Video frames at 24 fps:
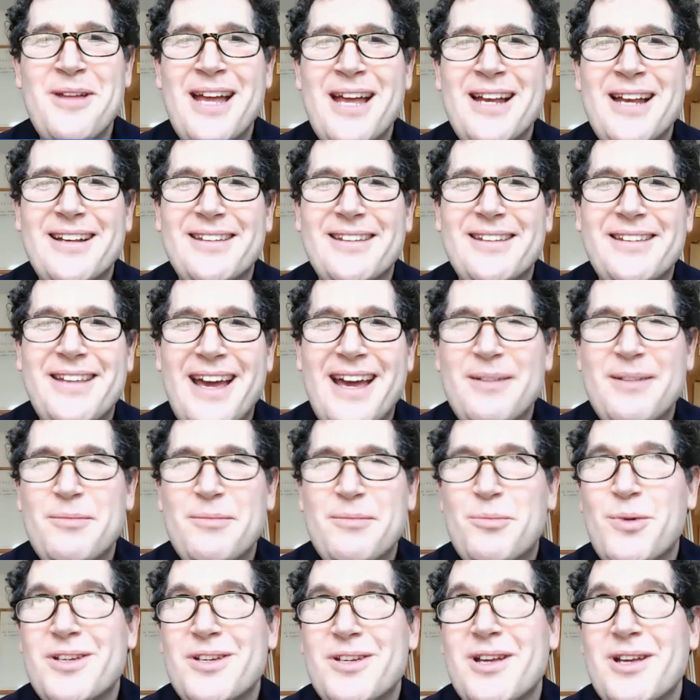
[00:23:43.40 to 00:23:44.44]
that
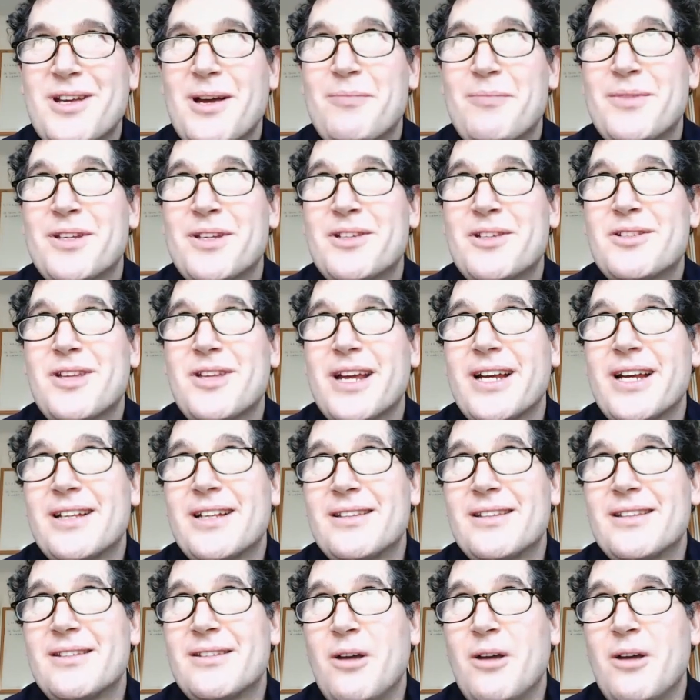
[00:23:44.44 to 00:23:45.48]
brings up this, like, the
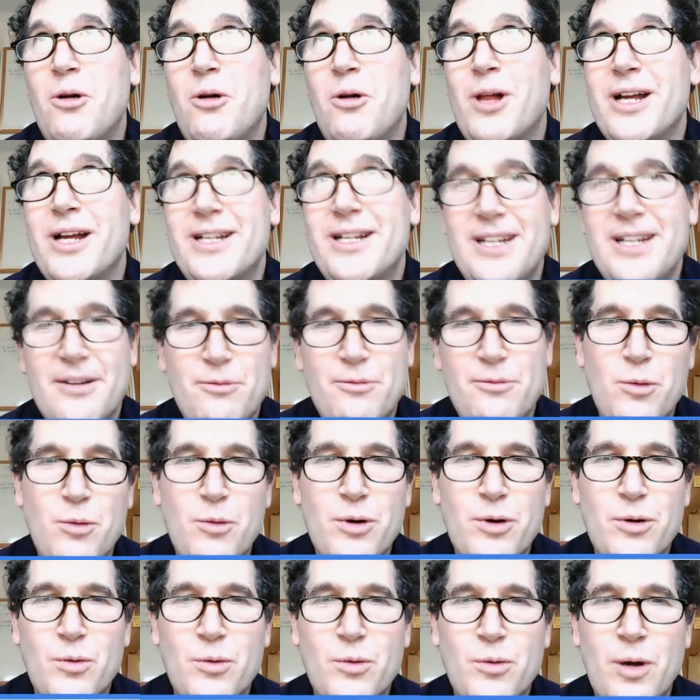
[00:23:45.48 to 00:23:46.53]
whole idea of what
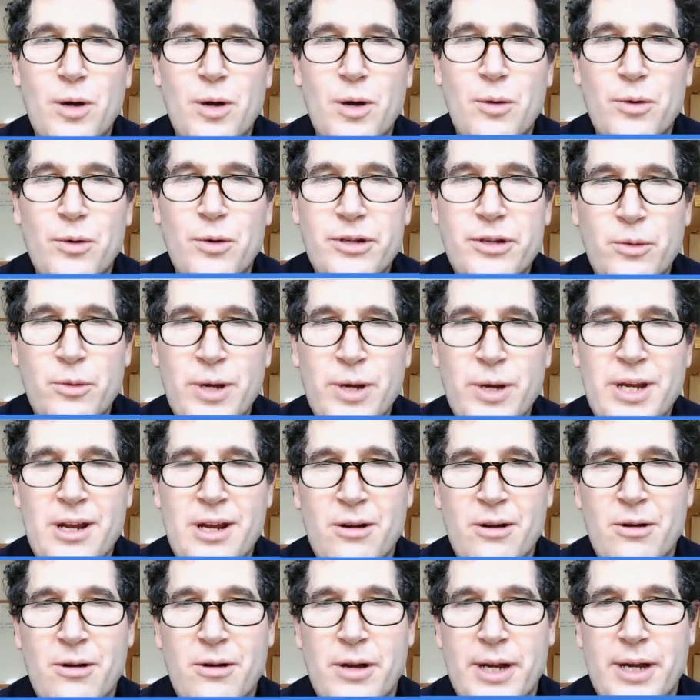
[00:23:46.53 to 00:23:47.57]
we're doing here
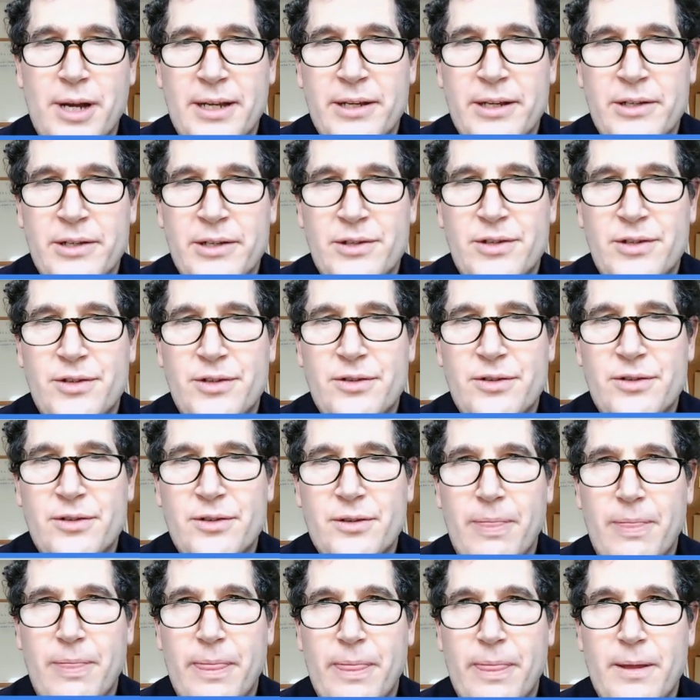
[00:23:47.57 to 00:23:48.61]
is,
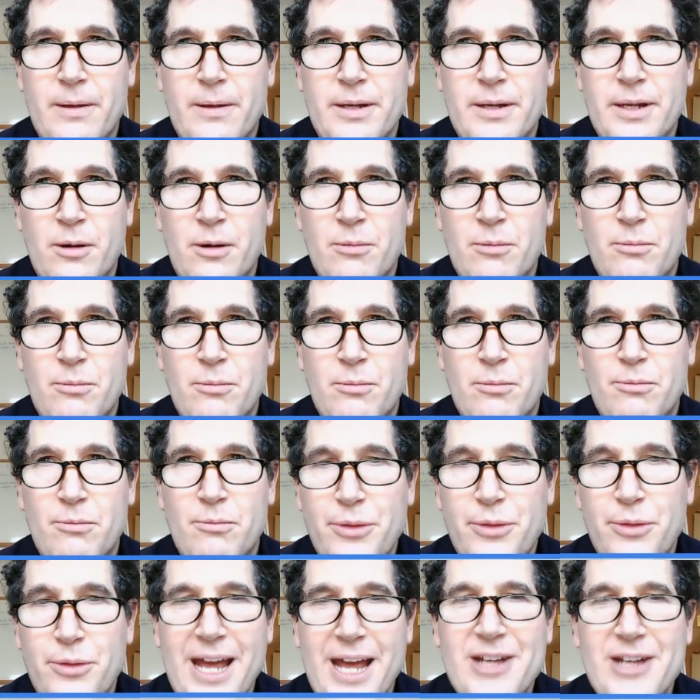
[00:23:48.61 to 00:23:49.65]
both
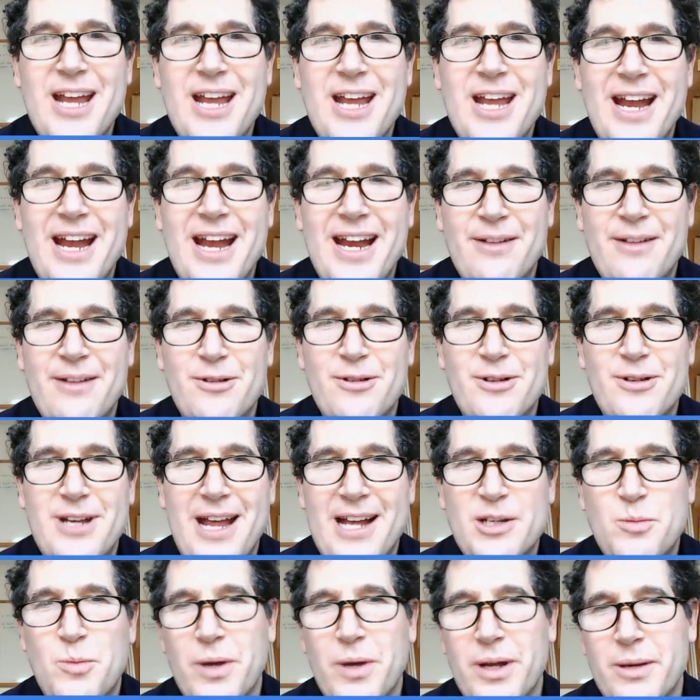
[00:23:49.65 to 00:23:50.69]
educating for dads,
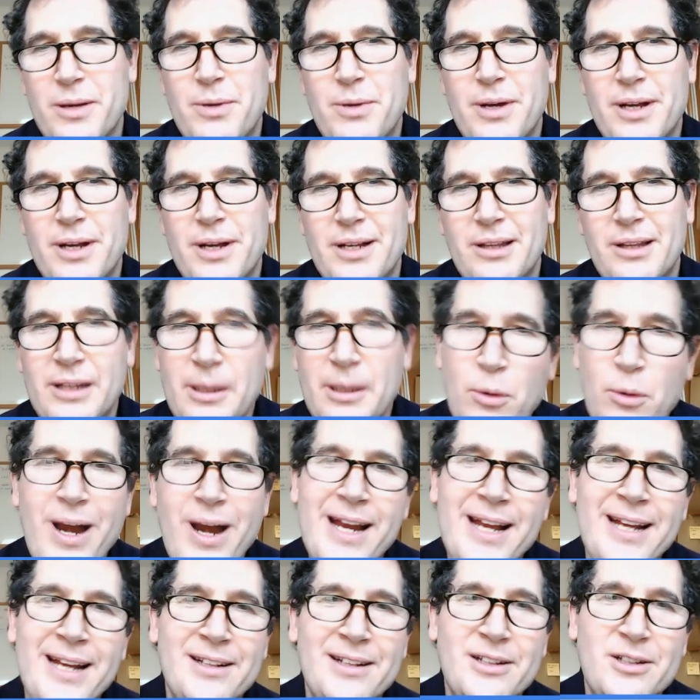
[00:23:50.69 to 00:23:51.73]
but liberating
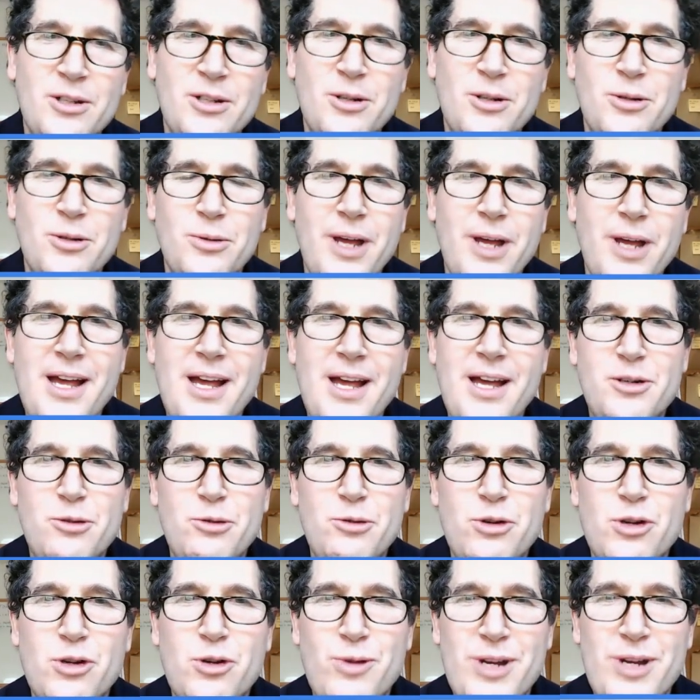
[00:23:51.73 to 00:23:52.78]
to a
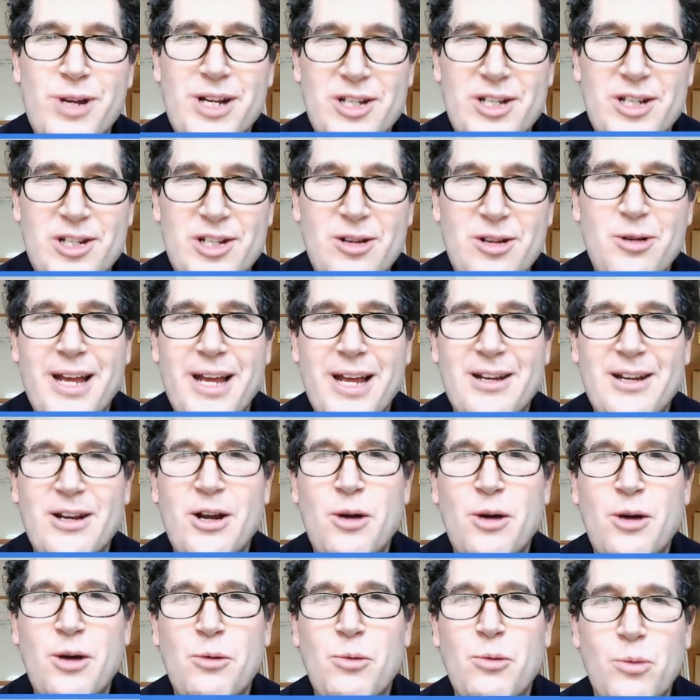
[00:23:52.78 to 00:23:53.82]
degree too. Like,
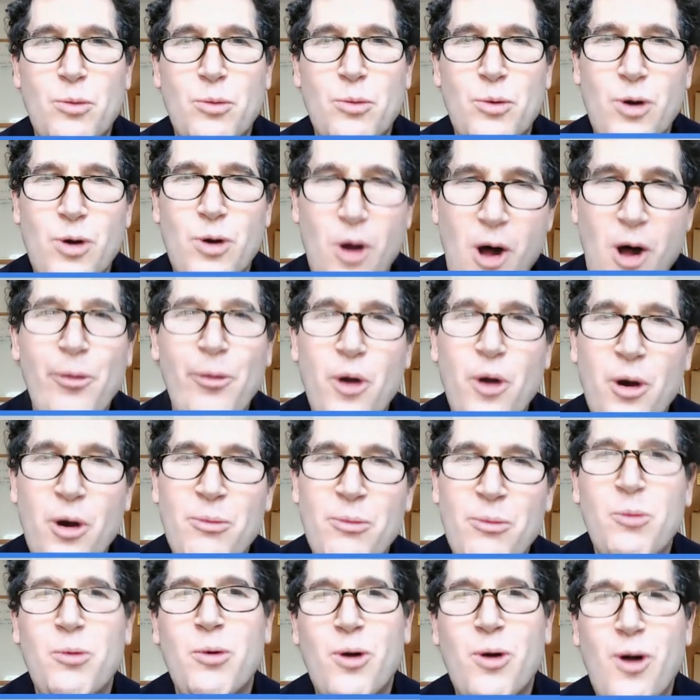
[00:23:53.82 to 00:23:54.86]
we're all normal,
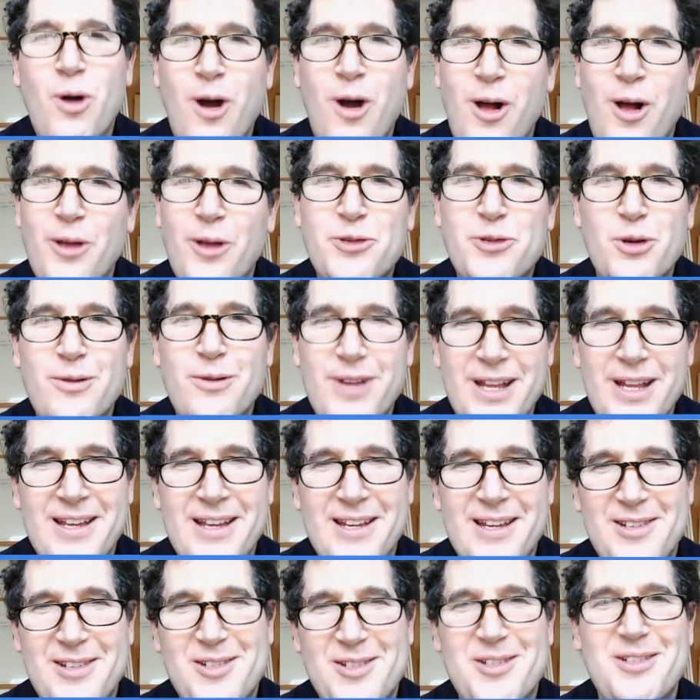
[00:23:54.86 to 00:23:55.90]
we're all sort of in
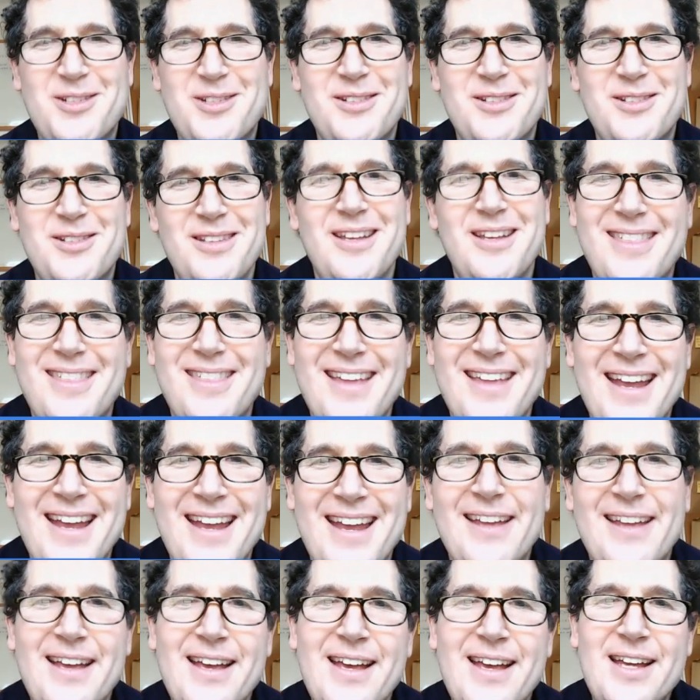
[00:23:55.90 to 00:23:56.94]
this thing
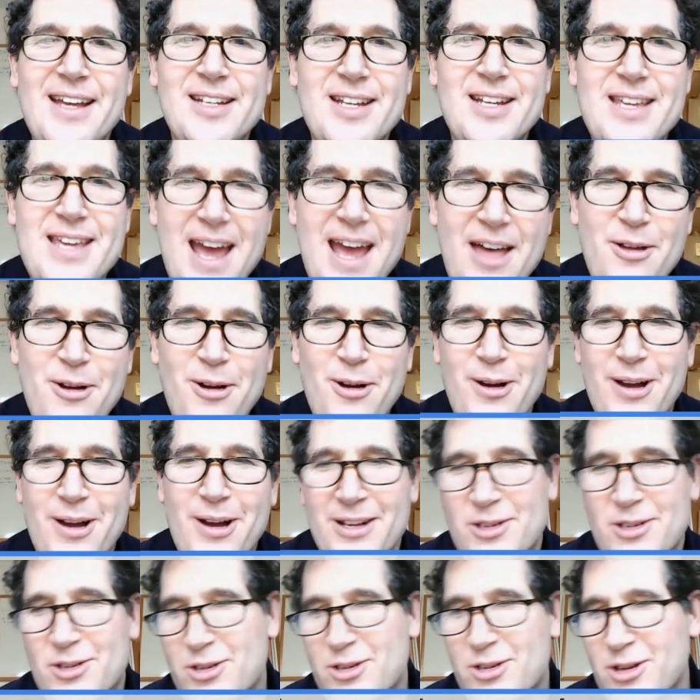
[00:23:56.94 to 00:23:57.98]
together, and
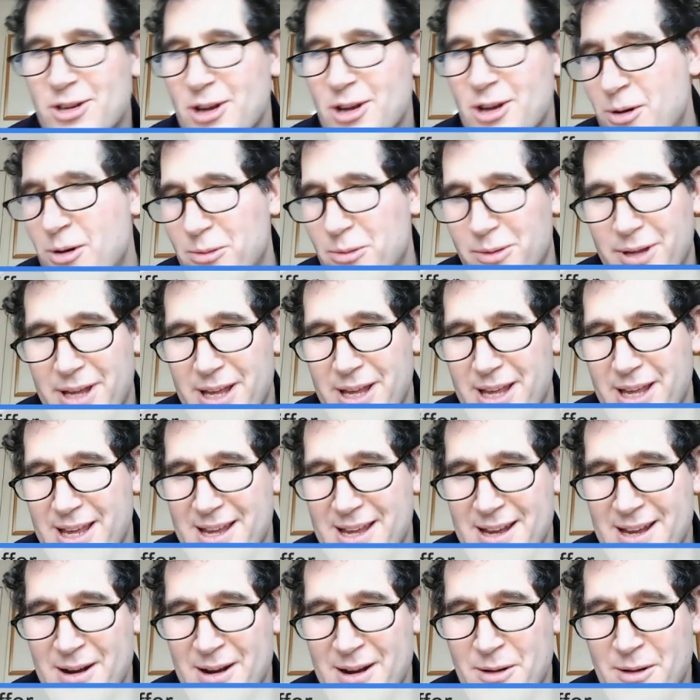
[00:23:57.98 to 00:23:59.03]
so,
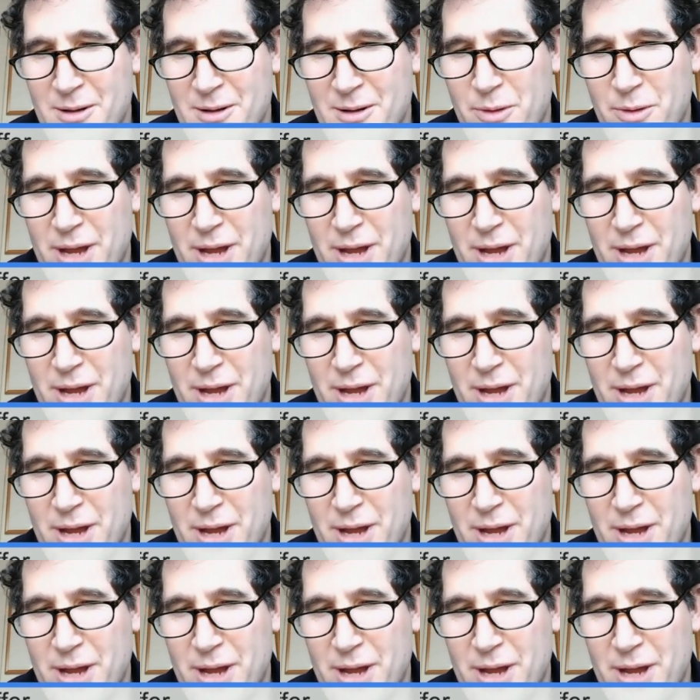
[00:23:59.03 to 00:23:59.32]
like,